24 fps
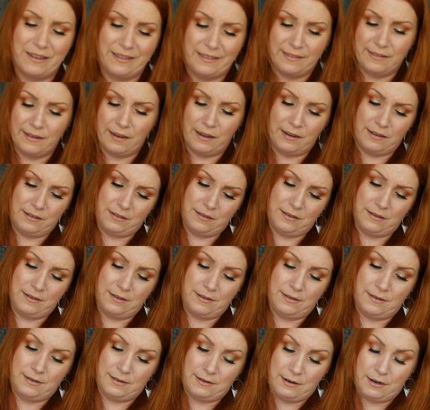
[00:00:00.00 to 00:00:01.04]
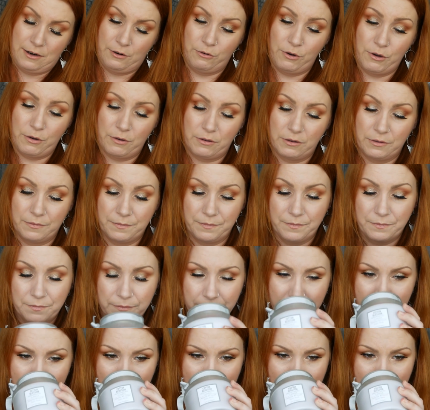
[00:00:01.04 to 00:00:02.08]
when it's done. Ooh.
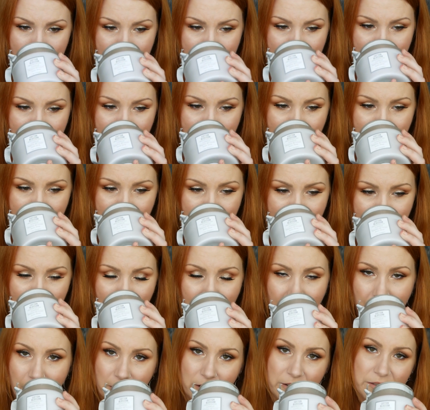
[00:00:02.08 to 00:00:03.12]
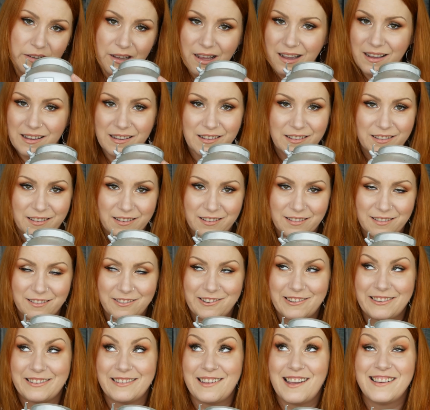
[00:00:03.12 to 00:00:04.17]
Oh, it's nice.
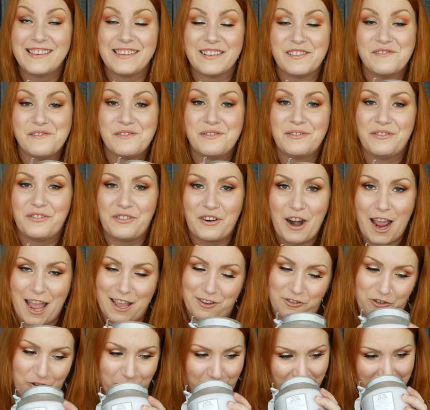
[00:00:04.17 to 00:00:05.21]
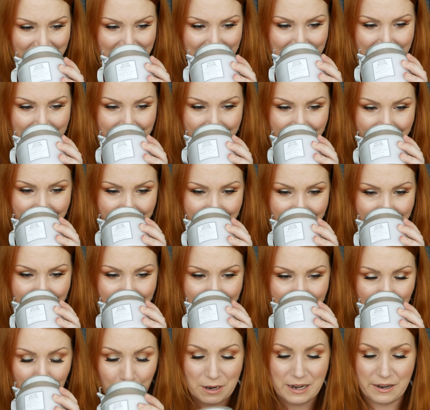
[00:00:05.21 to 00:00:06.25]
Just nice and fresh.
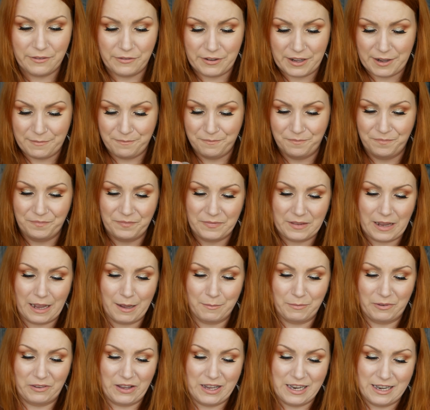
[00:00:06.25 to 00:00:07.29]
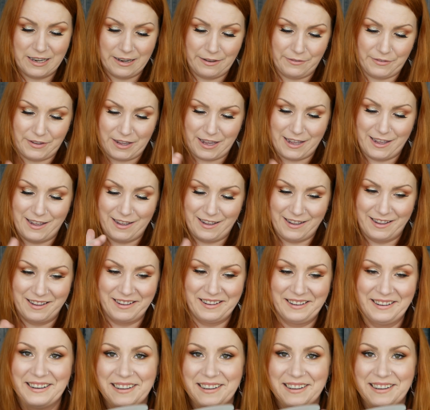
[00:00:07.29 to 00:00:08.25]
Oh, I love it. Absolutely love it.